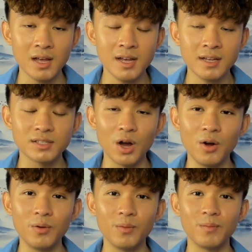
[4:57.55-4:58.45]

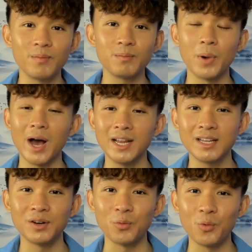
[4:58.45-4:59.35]
So
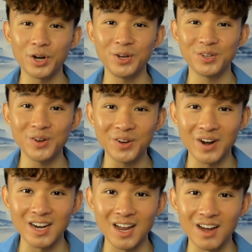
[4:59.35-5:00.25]
Biden, what are you doing
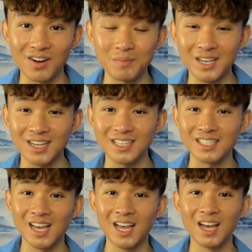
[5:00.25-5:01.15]
right now?
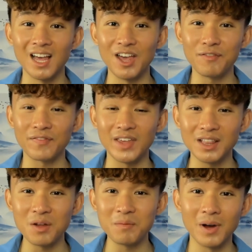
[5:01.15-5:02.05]
Because if
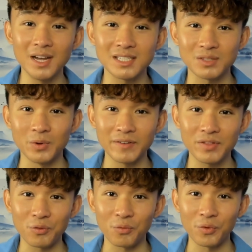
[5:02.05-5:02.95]
Elon Musk, one of
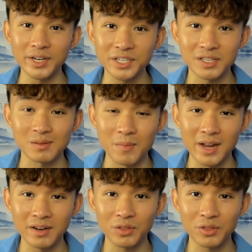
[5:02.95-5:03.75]
the richest men in the